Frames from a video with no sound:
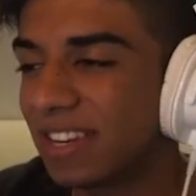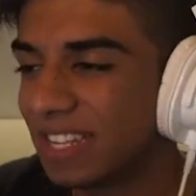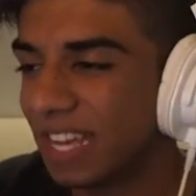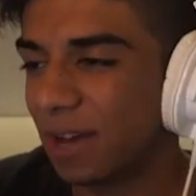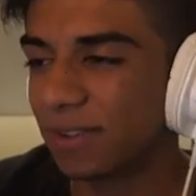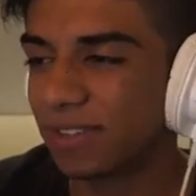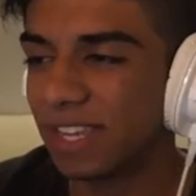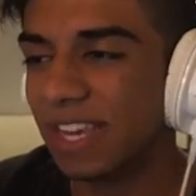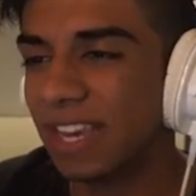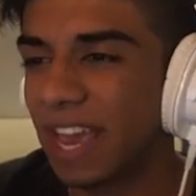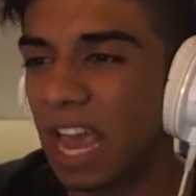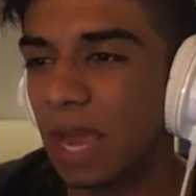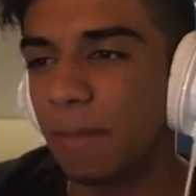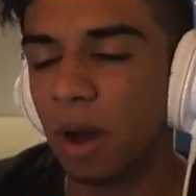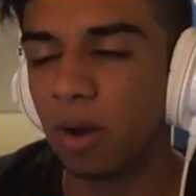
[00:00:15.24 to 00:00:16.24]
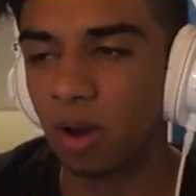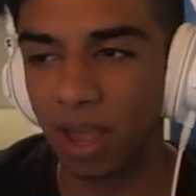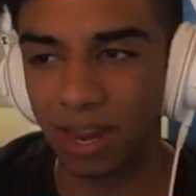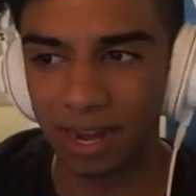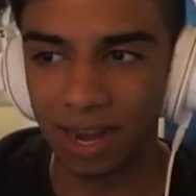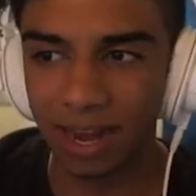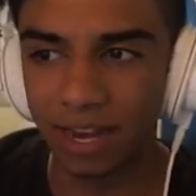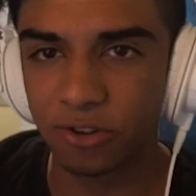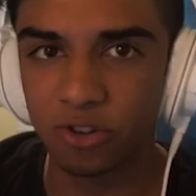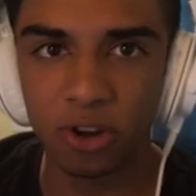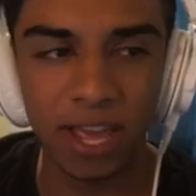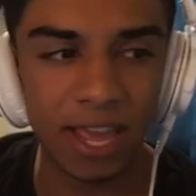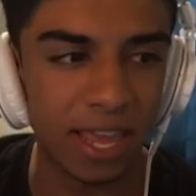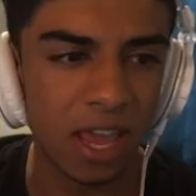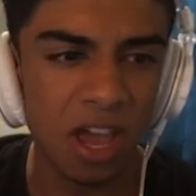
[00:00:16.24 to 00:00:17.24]
DLC came out like
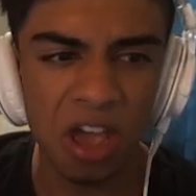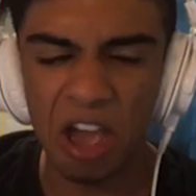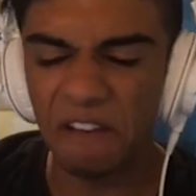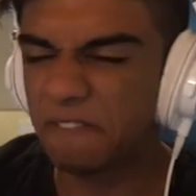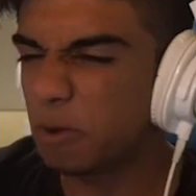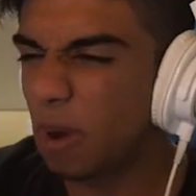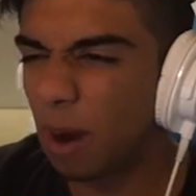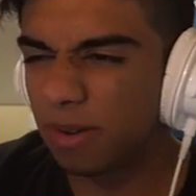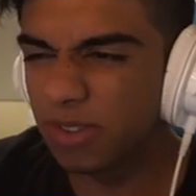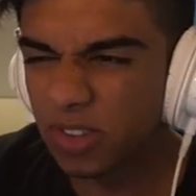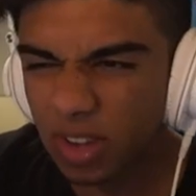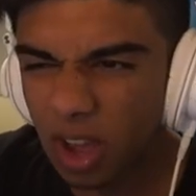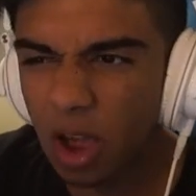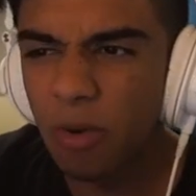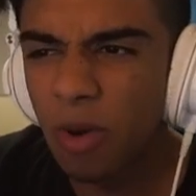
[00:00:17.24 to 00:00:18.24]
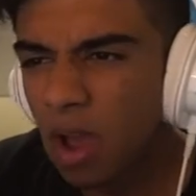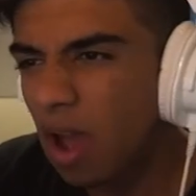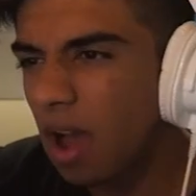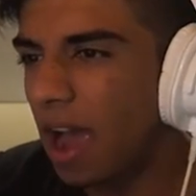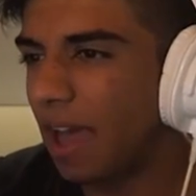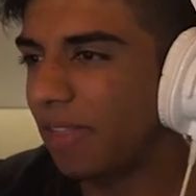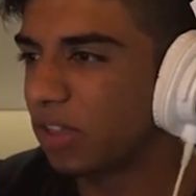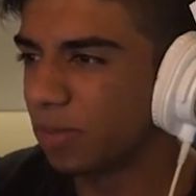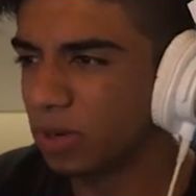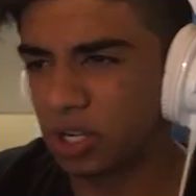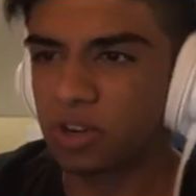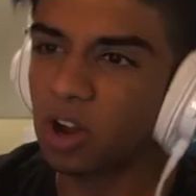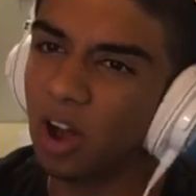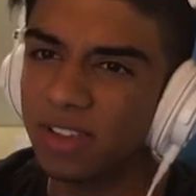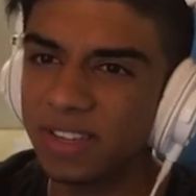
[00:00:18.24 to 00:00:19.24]
literally a few hours ago, and there's a bunch
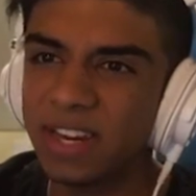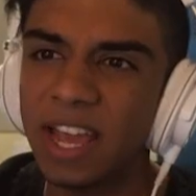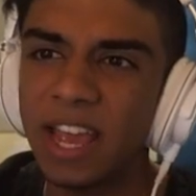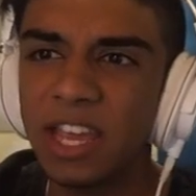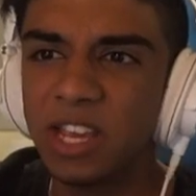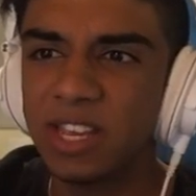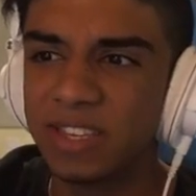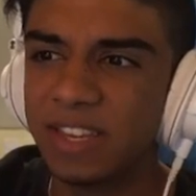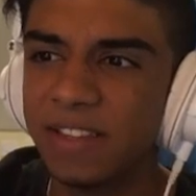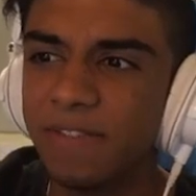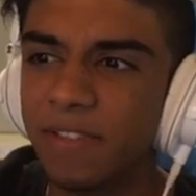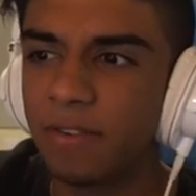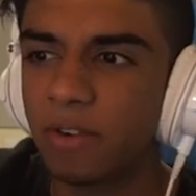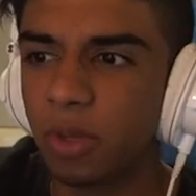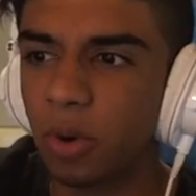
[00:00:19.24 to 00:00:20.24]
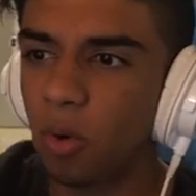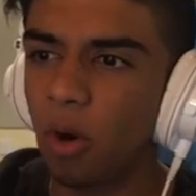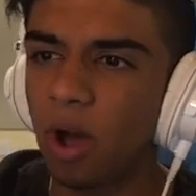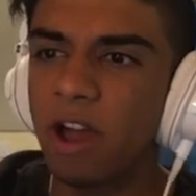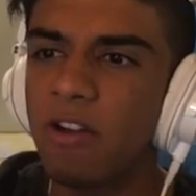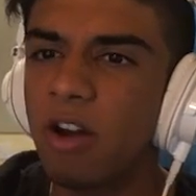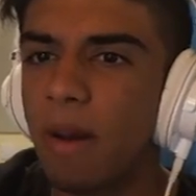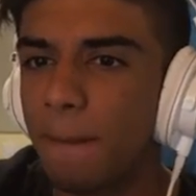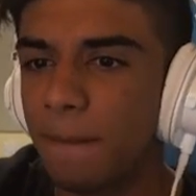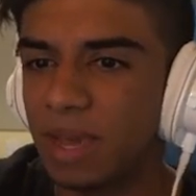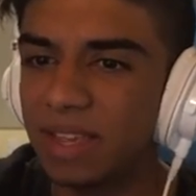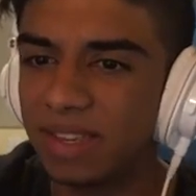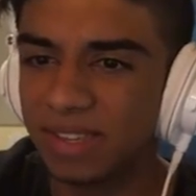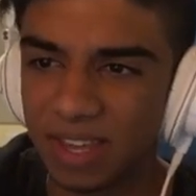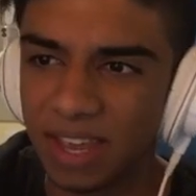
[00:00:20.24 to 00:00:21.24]
of cars in here. You can see got the Huayra
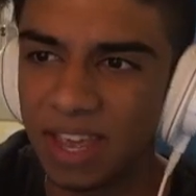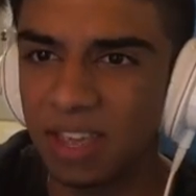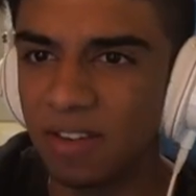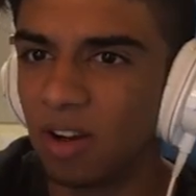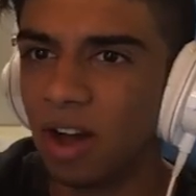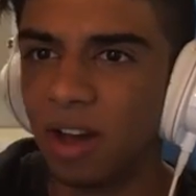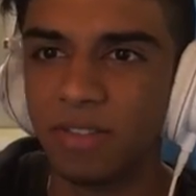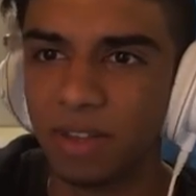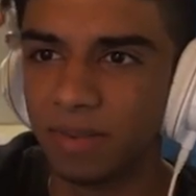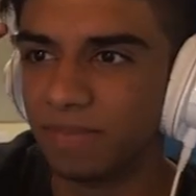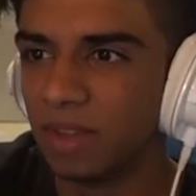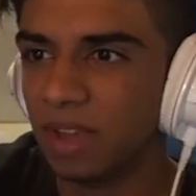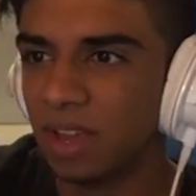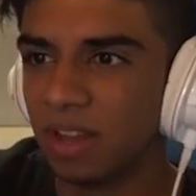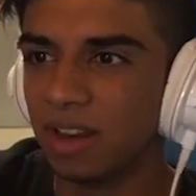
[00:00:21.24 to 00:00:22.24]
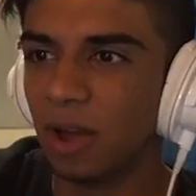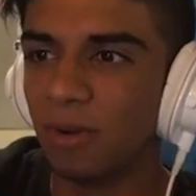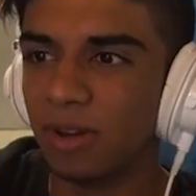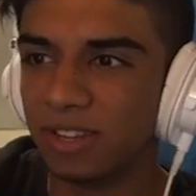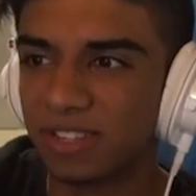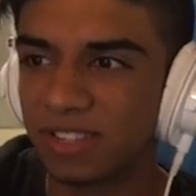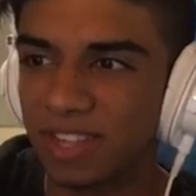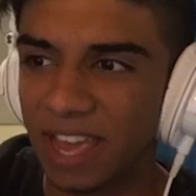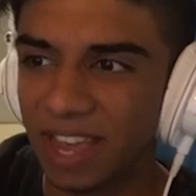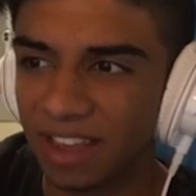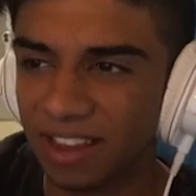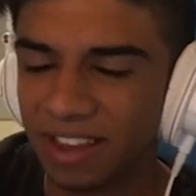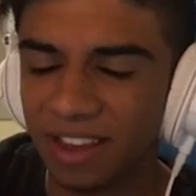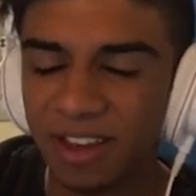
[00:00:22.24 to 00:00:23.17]
BC, you got the Lotus thing,